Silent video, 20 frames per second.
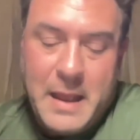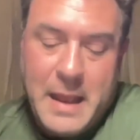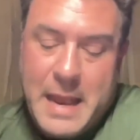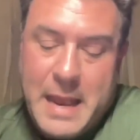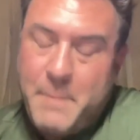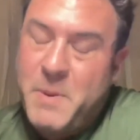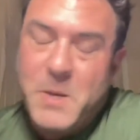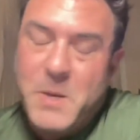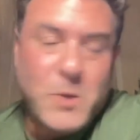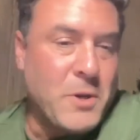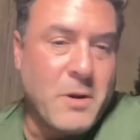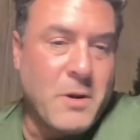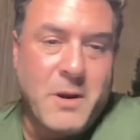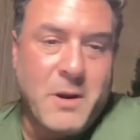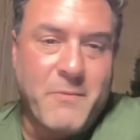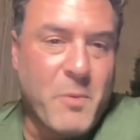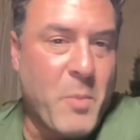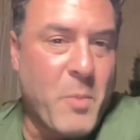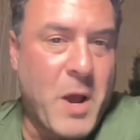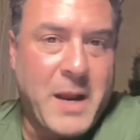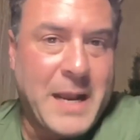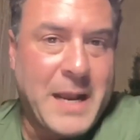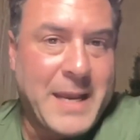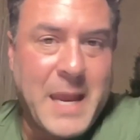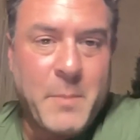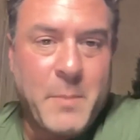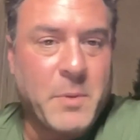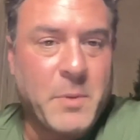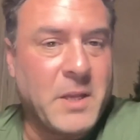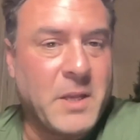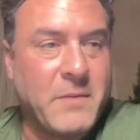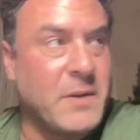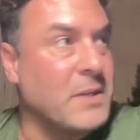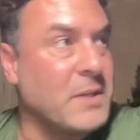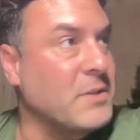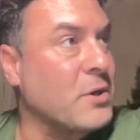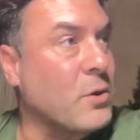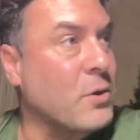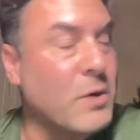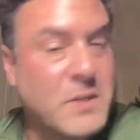Happy New Year, everybody. I can't believe it.
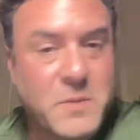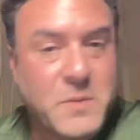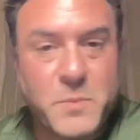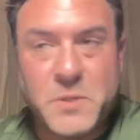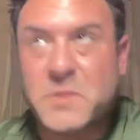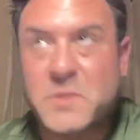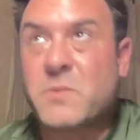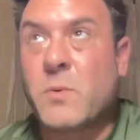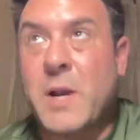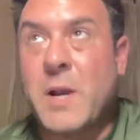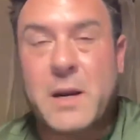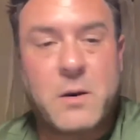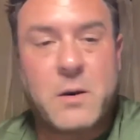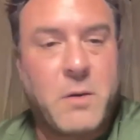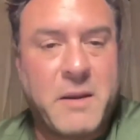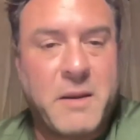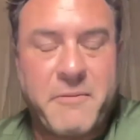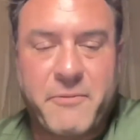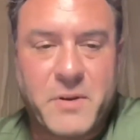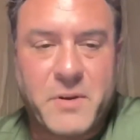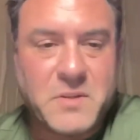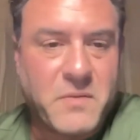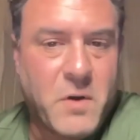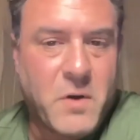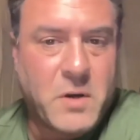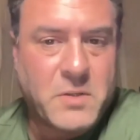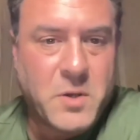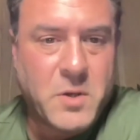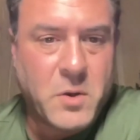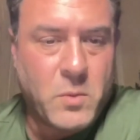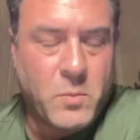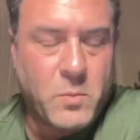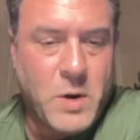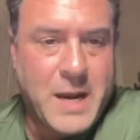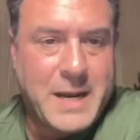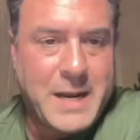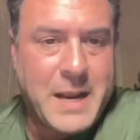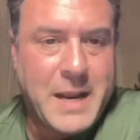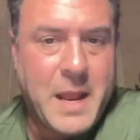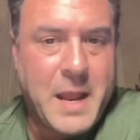It's Christmas. We're at great friends of ours' home
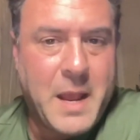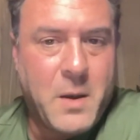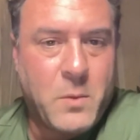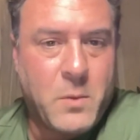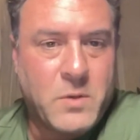right now.